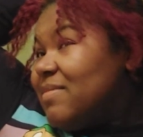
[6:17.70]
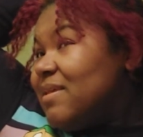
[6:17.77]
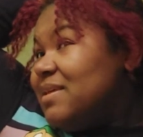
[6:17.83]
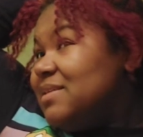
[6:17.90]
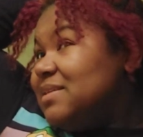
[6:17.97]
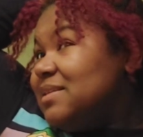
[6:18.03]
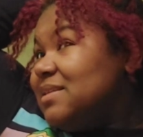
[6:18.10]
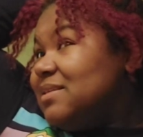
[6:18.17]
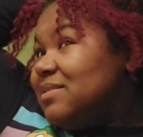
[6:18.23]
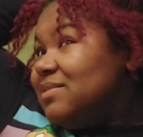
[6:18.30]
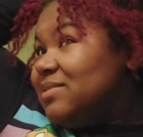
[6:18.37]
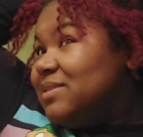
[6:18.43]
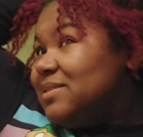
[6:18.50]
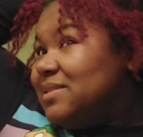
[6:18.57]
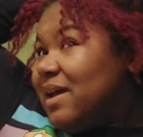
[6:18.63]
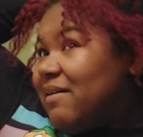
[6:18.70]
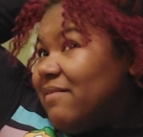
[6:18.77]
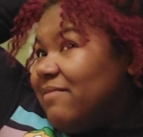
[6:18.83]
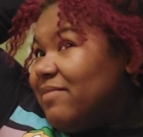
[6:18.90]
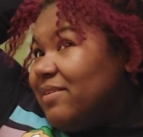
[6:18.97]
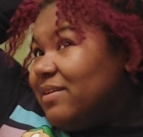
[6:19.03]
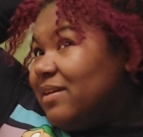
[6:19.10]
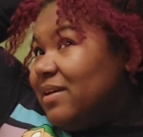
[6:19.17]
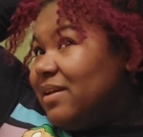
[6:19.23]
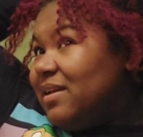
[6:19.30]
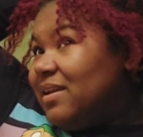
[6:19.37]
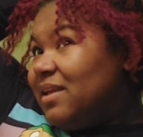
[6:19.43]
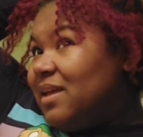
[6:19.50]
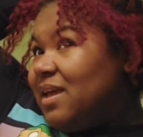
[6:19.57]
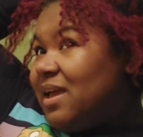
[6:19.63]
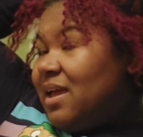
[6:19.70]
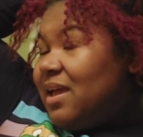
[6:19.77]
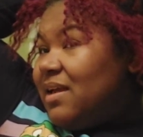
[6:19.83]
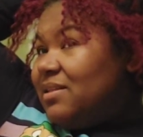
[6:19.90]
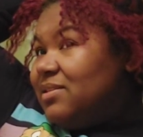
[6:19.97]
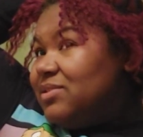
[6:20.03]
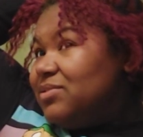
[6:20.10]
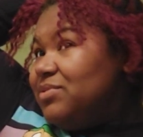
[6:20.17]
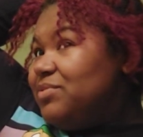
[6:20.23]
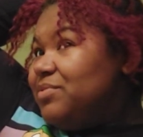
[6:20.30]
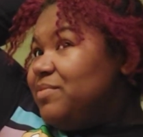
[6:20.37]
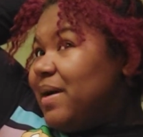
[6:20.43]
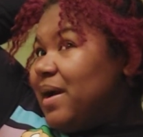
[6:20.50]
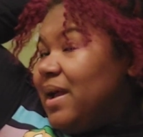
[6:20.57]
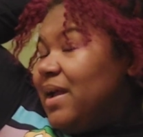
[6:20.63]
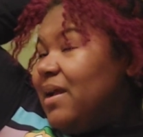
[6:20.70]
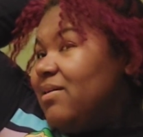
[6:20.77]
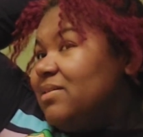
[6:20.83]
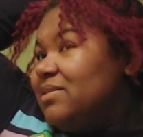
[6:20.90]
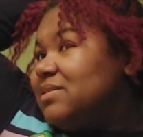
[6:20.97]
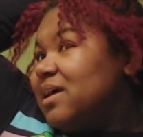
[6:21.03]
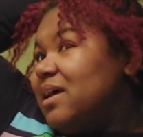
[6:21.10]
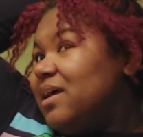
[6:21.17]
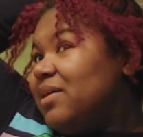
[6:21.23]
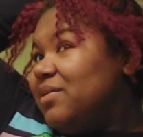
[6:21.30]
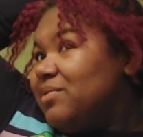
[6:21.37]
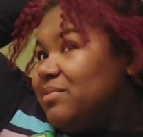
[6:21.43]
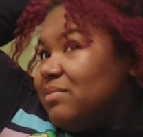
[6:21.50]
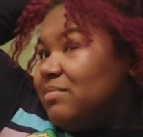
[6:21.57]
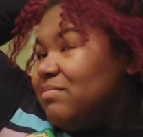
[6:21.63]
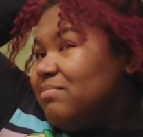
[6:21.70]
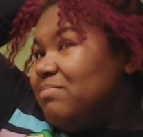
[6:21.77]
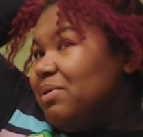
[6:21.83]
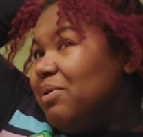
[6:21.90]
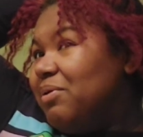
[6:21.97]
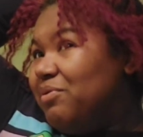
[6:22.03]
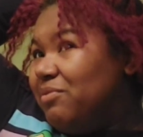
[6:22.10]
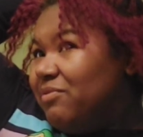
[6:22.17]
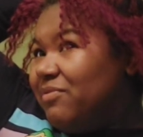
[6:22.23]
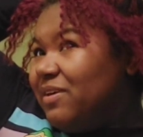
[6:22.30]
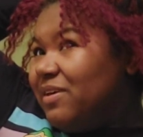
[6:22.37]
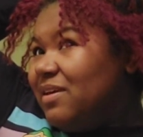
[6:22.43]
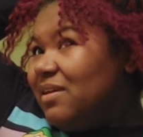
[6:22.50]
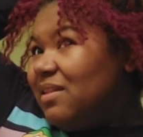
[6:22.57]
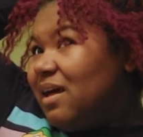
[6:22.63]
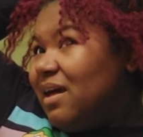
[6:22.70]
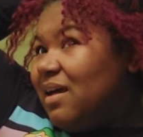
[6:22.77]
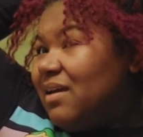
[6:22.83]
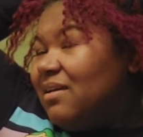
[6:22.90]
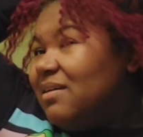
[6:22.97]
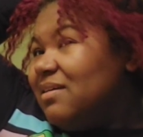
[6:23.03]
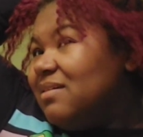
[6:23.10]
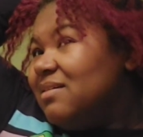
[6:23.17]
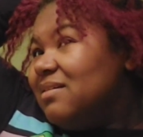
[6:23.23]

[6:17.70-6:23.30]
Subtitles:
It's not fun. And two, my hair is like poofy, like